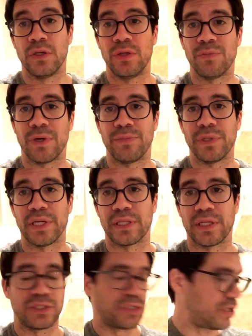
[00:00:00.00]
You might be like,
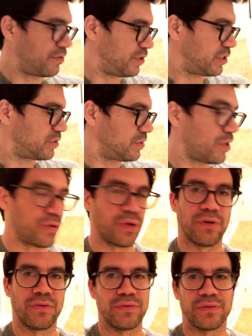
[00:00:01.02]
that's obvious. No,